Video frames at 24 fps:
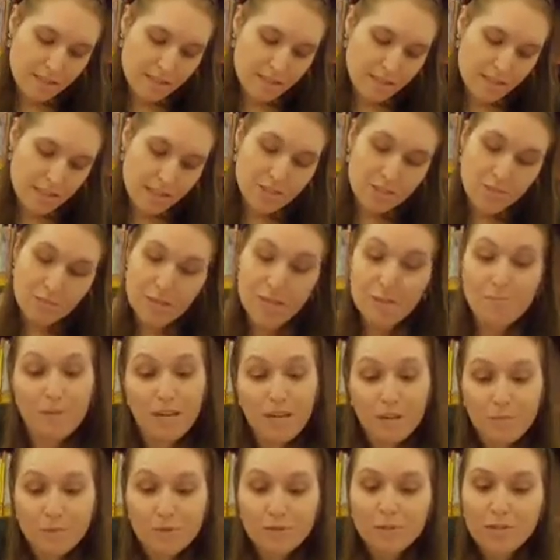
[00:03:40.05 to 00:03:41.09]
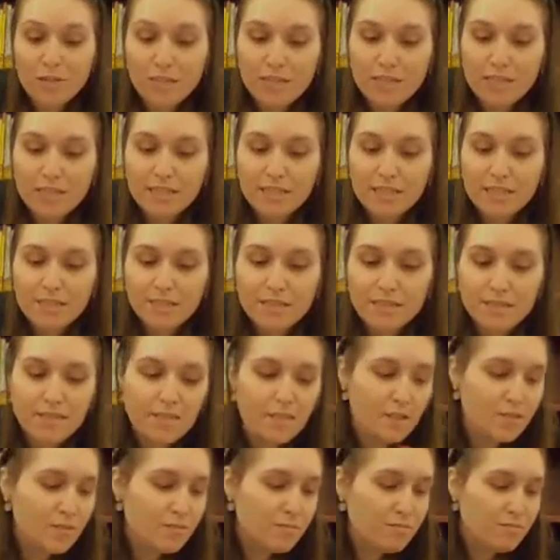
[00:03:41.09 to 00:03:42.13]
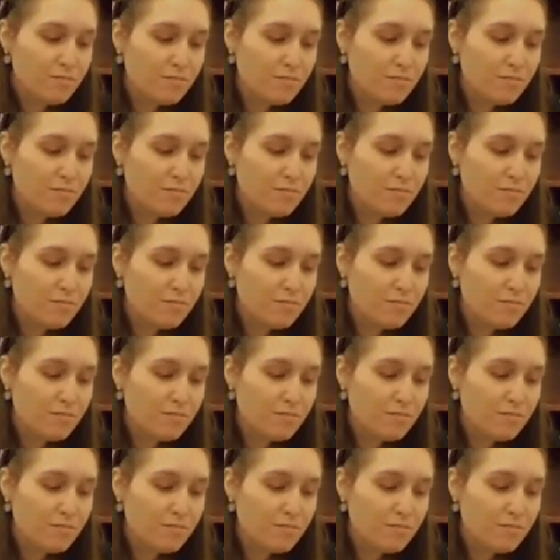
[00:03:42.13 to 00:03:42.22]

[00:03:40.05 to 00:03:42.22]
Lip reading: they do make paper doilies, you know,